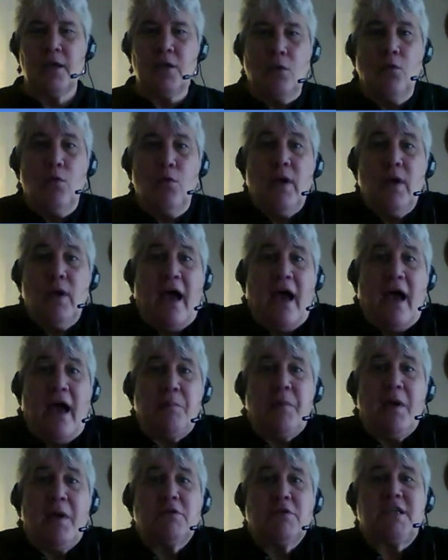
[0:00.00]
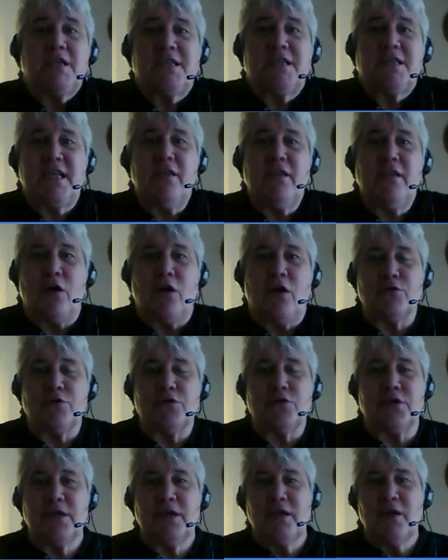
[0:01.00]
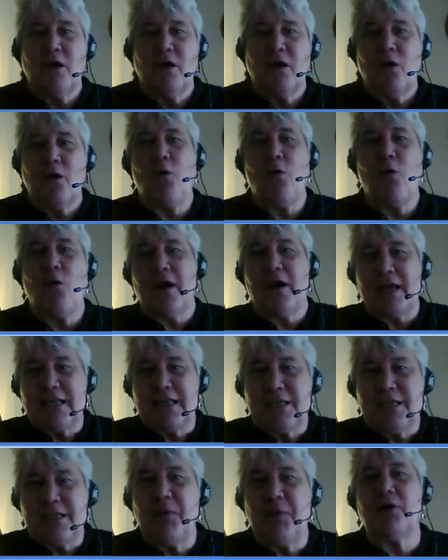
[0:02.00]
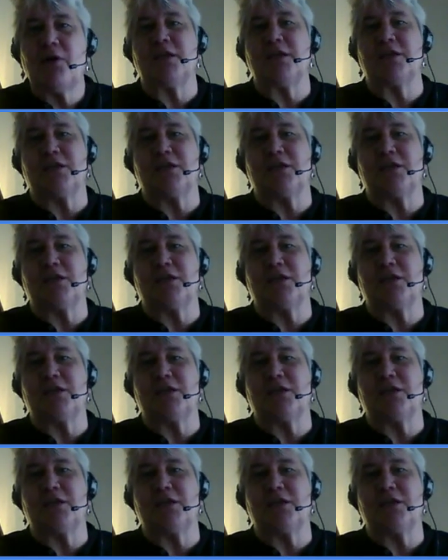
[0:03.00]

We have to be able to see those, or experience